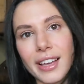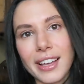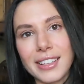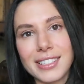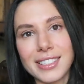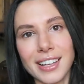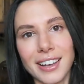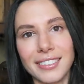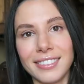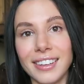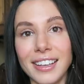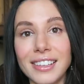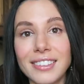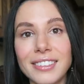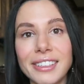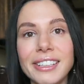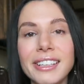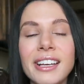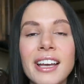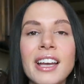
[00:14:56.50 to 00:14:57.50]
that's
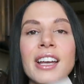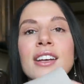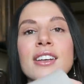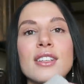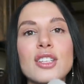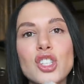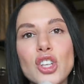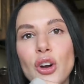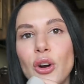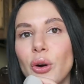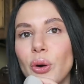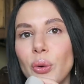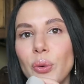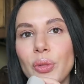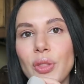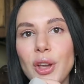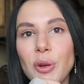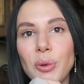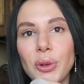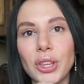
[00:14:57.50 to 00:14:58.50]
unlikely. So
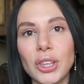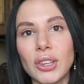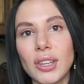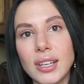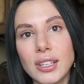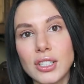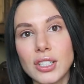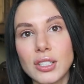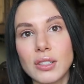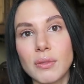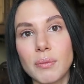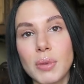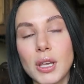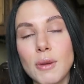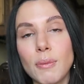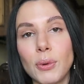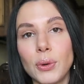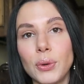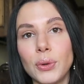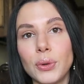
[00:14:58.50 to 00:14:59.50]
they really liked
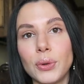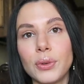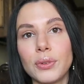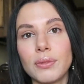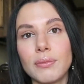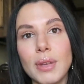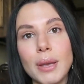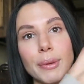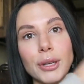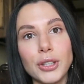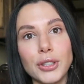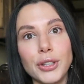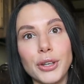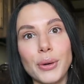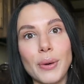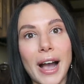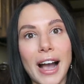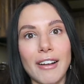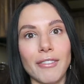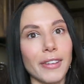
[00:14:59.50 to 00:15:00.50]
people, maybe
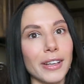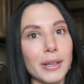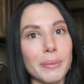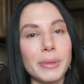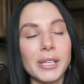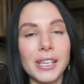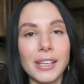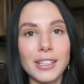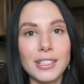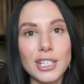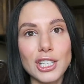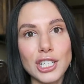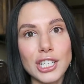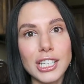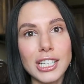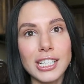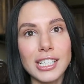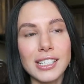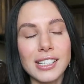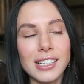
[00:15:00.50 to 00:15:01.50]
you have like a
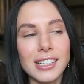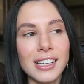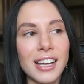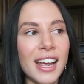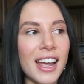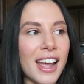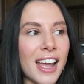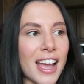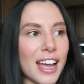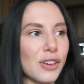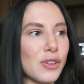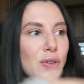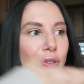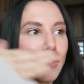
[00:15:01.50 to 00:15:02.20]
PhD and